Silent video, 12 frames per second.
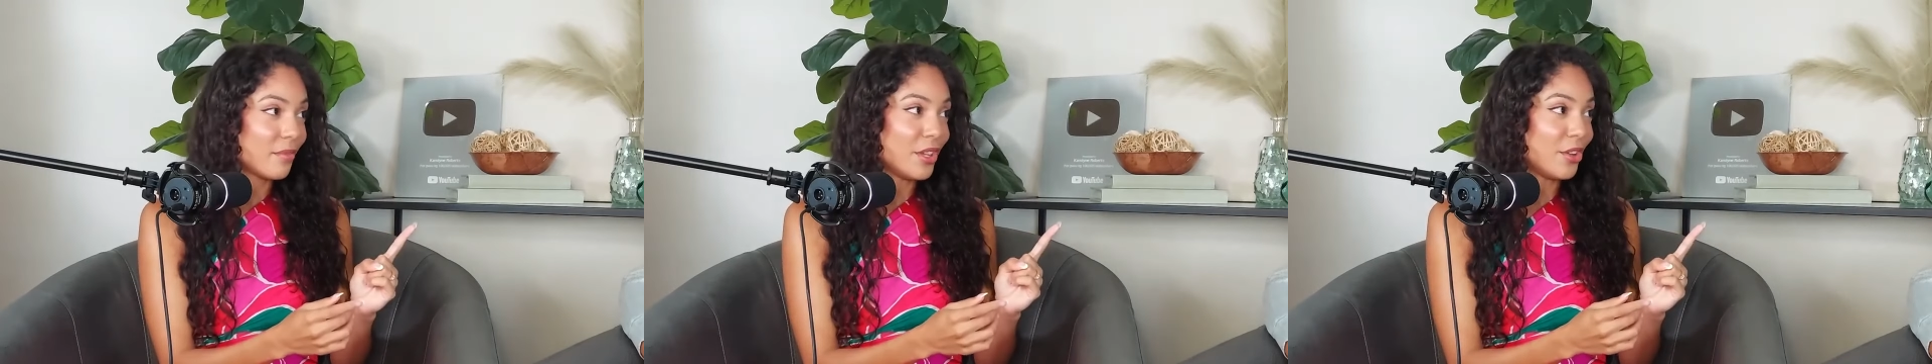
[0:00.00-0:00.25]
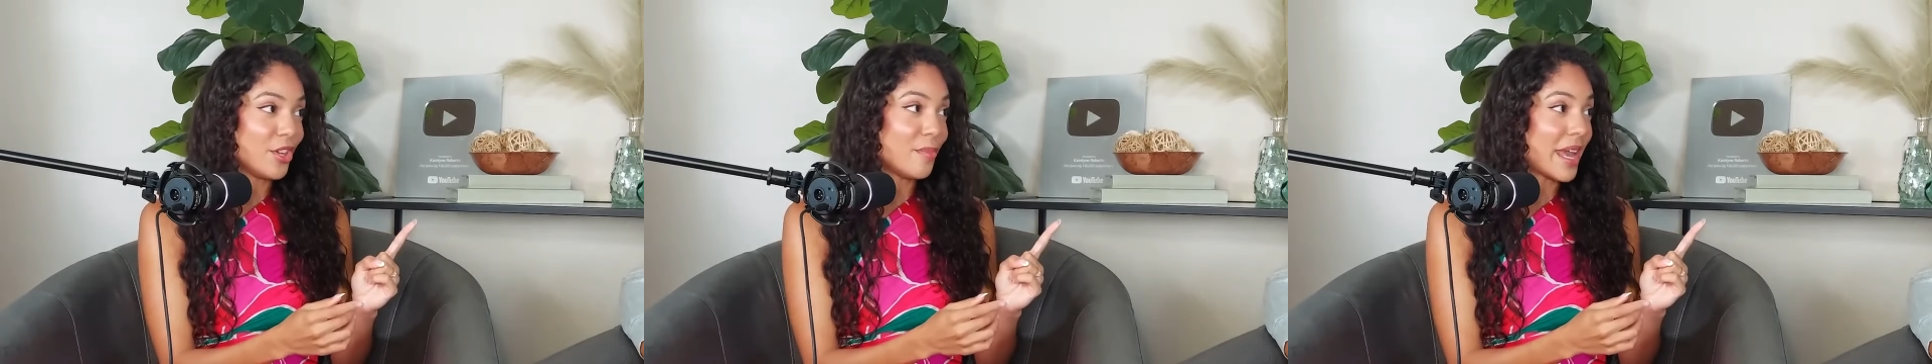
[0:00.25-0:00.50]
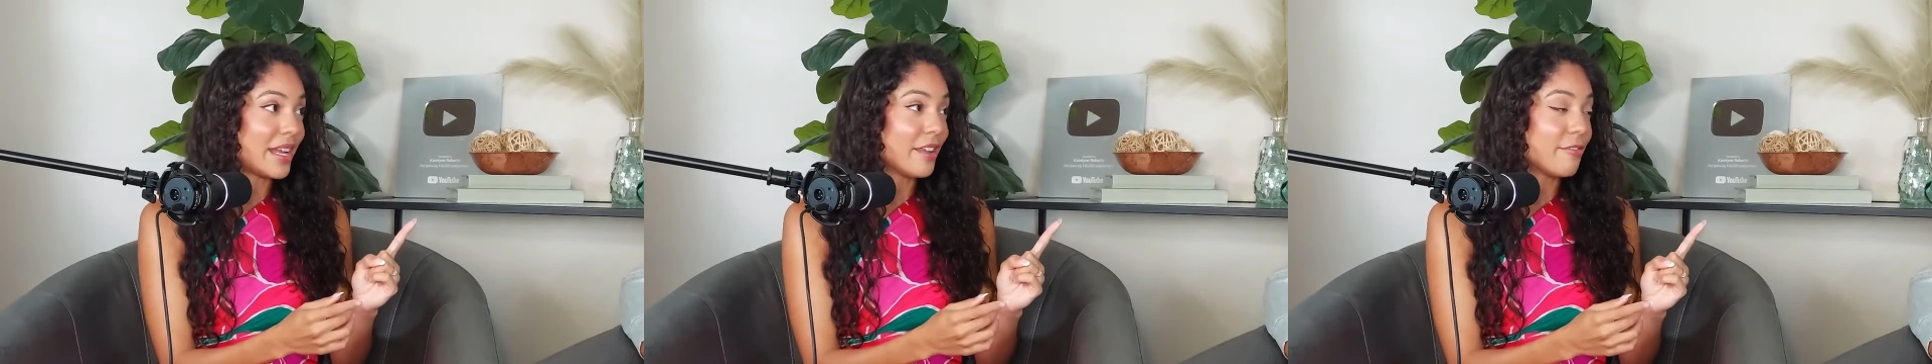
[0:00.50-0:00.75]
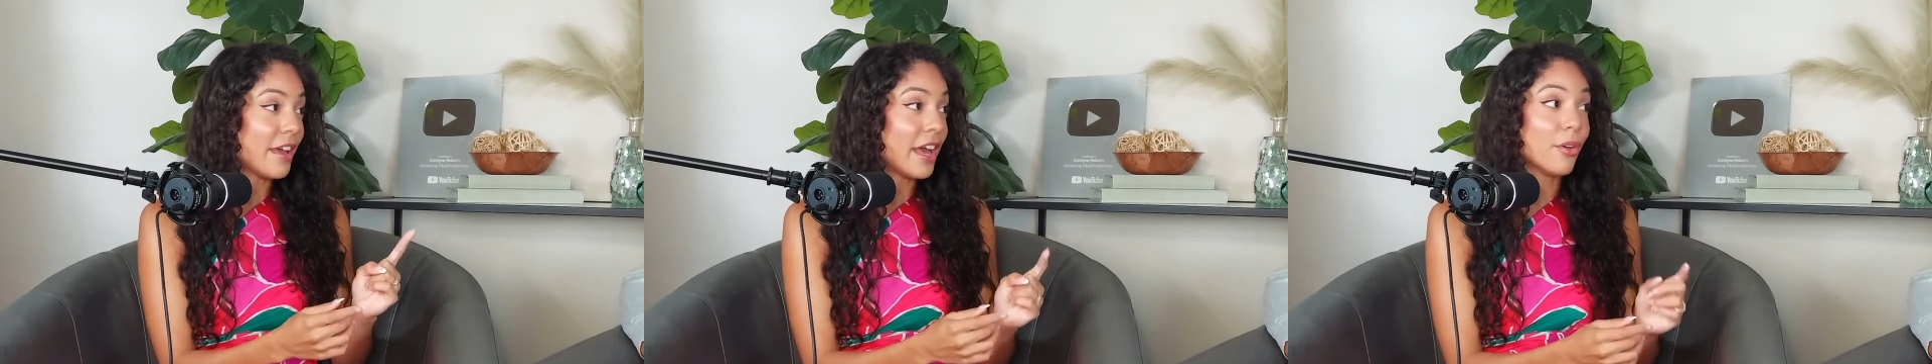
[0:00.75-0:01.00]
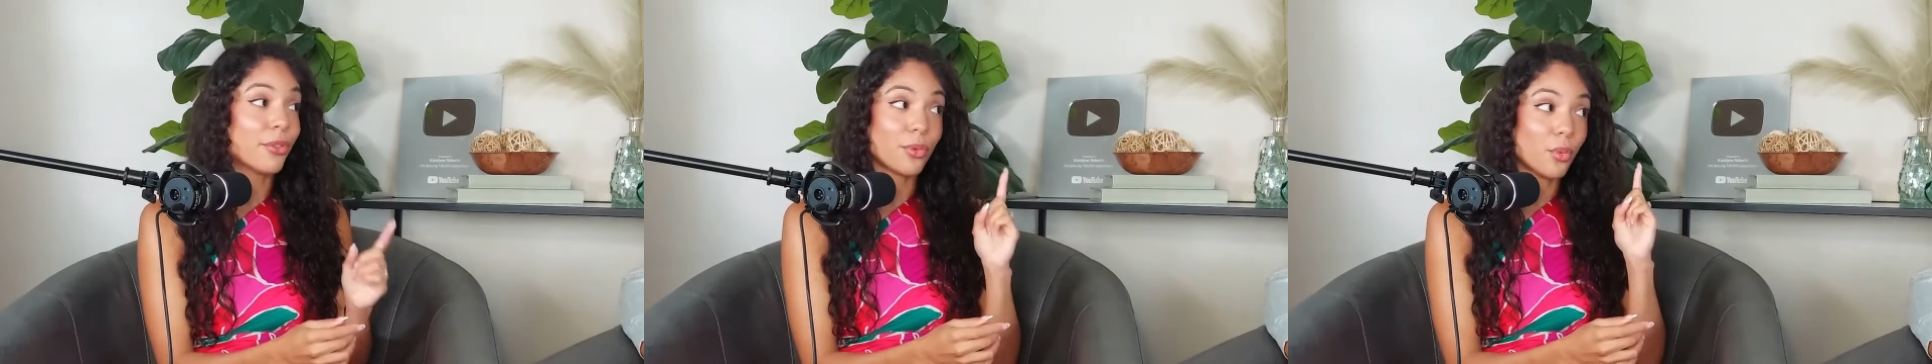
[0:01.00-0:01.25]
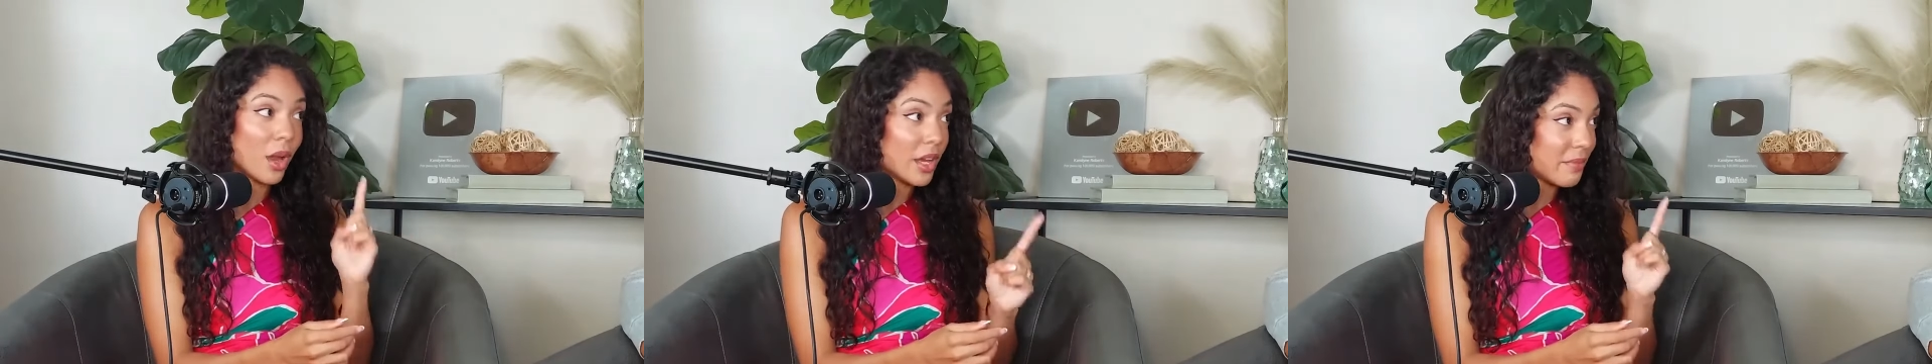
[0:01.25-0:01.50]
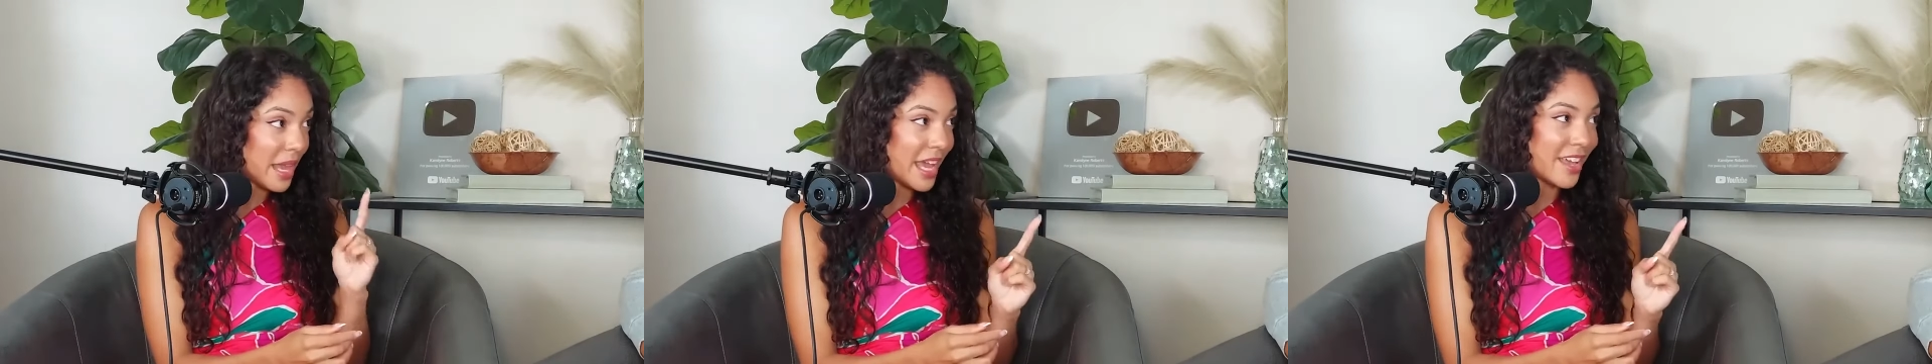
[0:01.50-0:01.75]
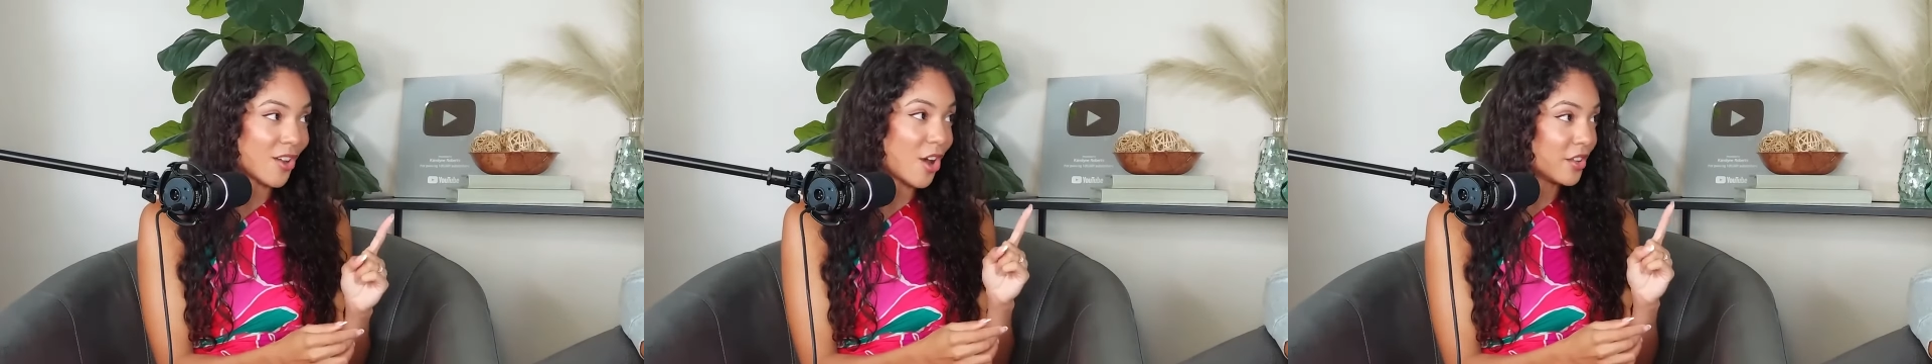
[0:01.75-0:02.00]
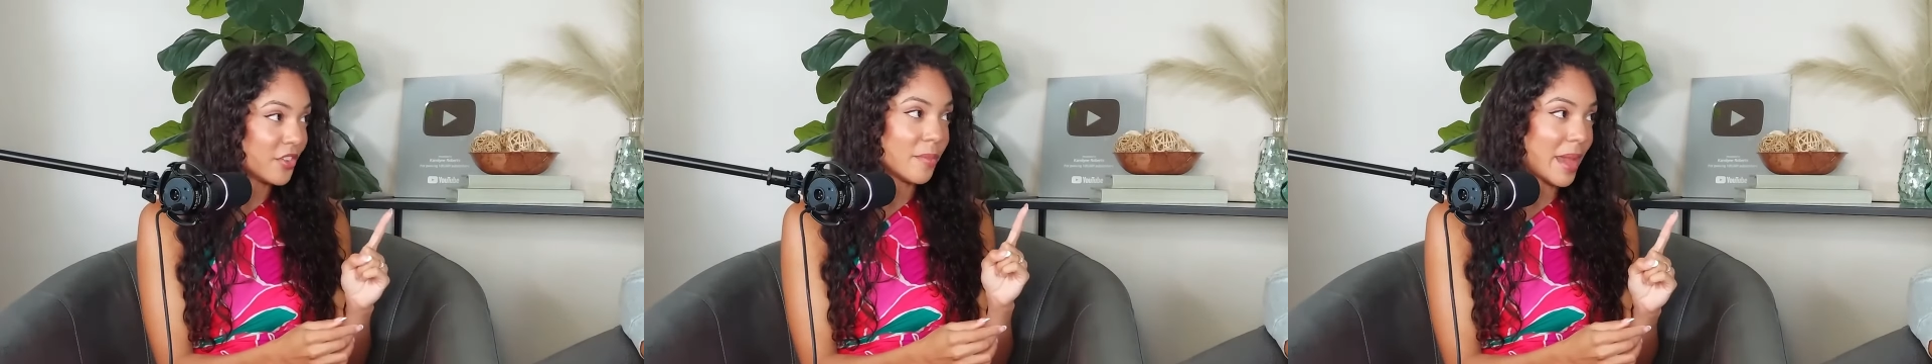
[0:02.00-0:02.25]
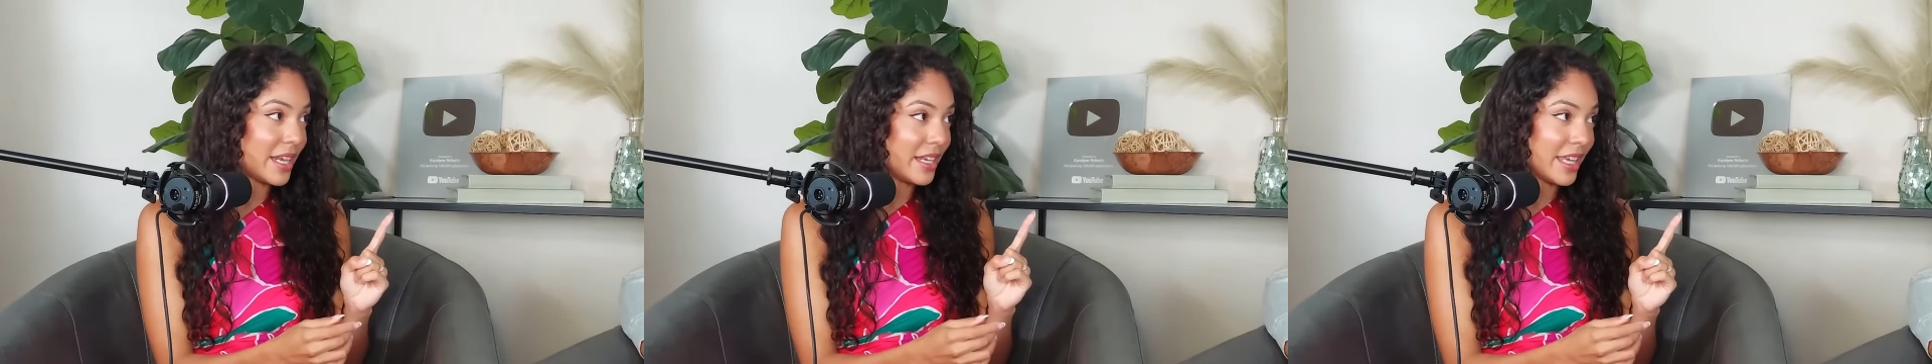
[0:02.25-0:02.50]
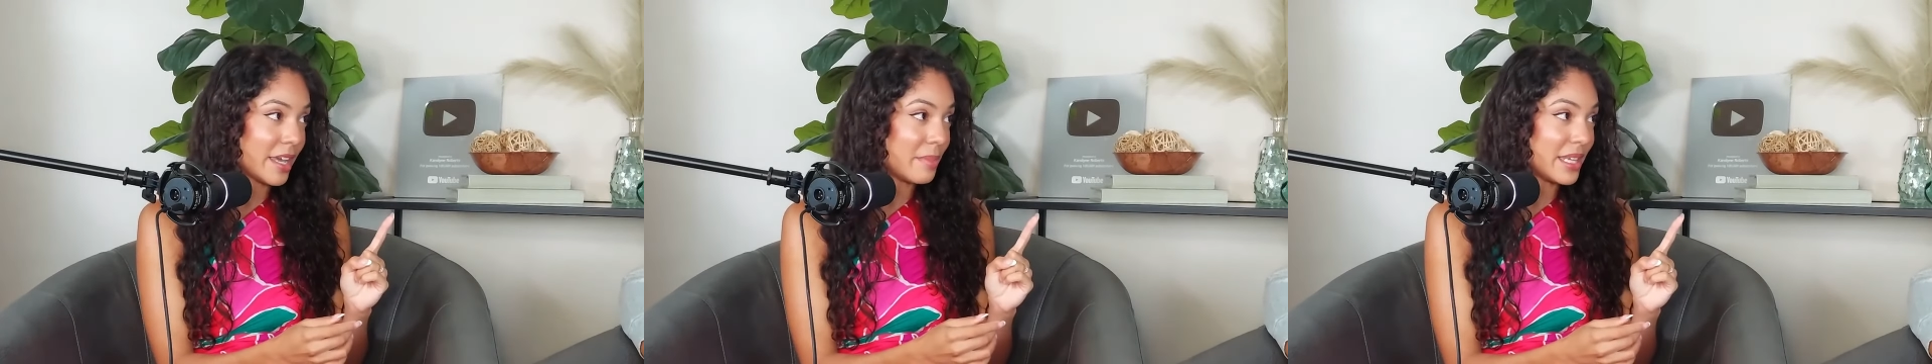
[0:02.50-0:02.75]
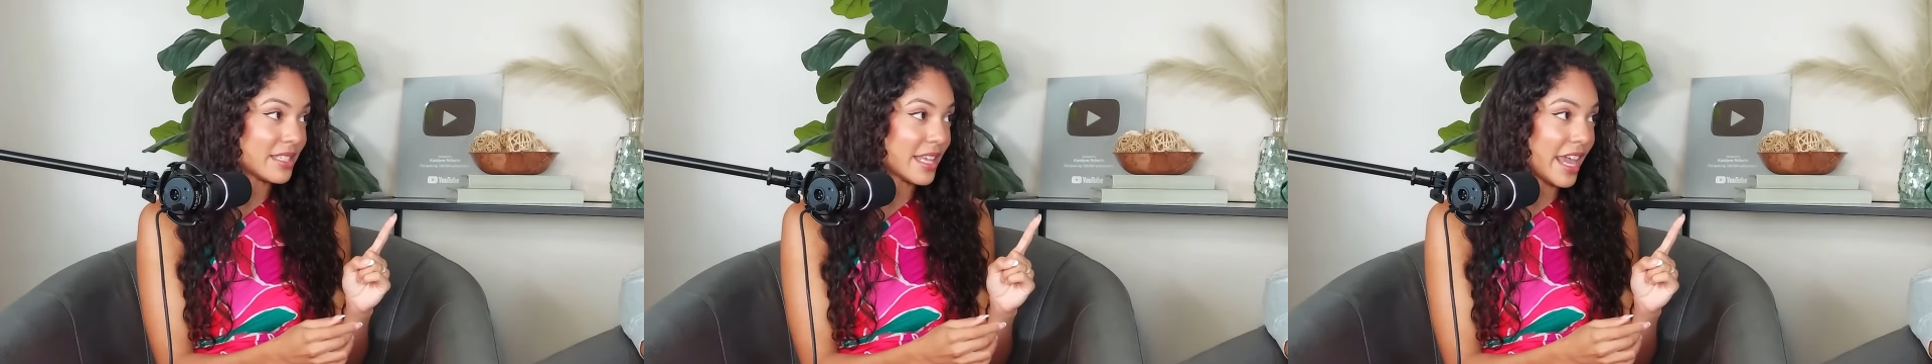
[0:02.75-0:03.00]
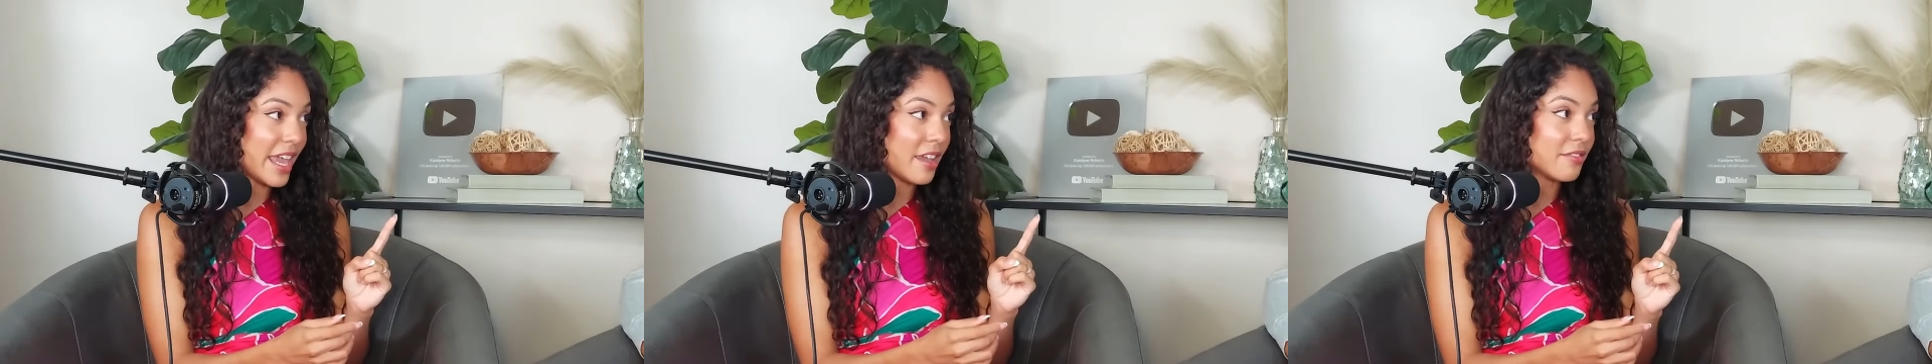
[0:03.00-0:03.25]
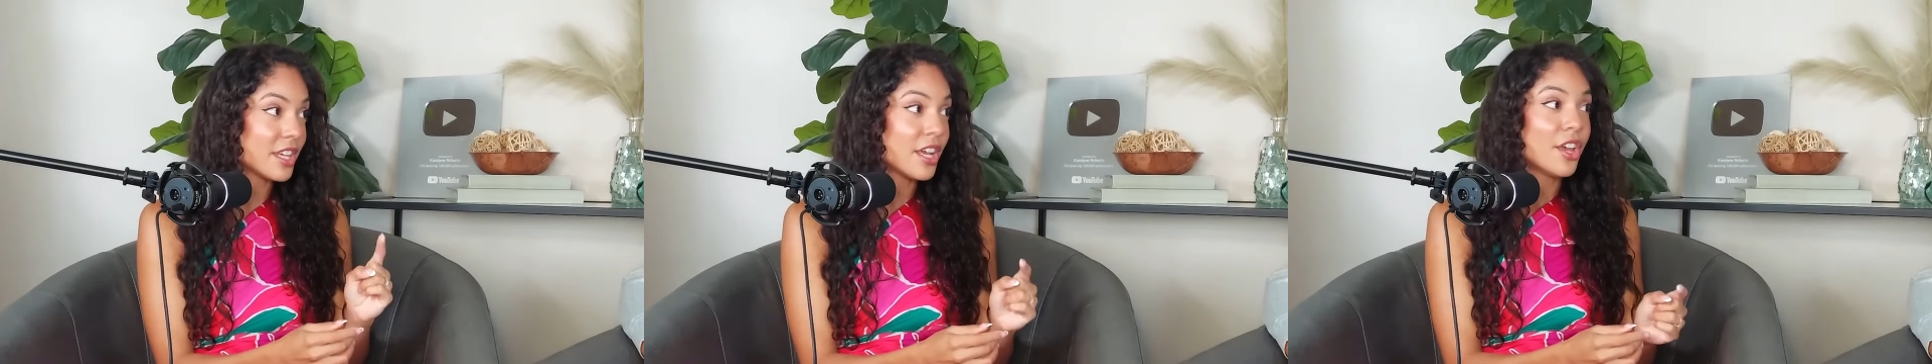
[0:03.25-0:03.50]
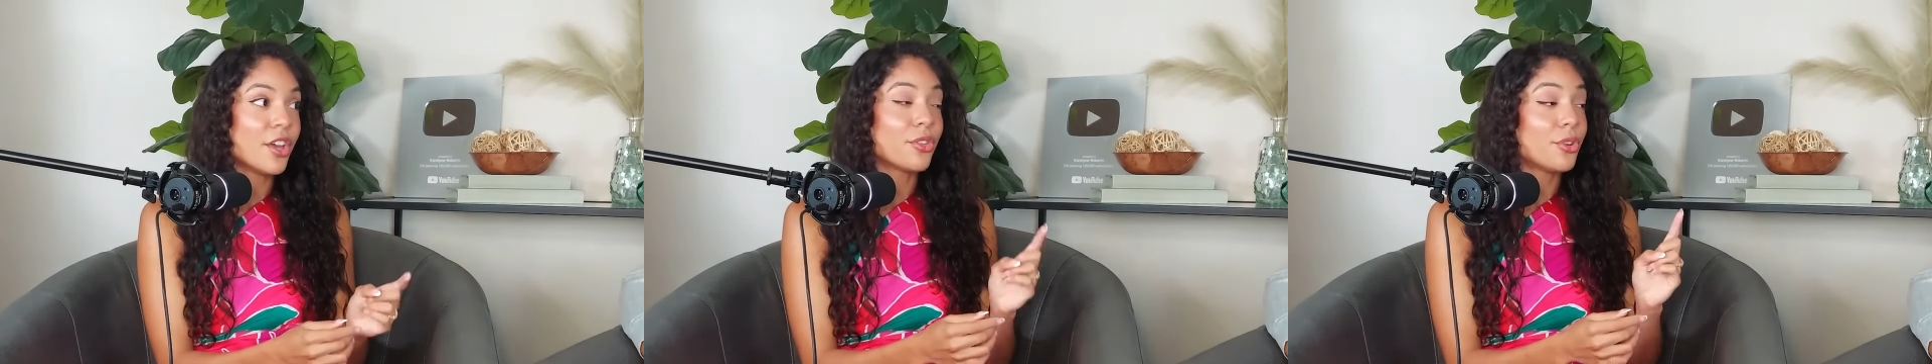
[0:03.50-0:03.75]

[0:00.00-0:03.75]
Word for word: you know humanity fell through one man all of humanity can be saved yeah.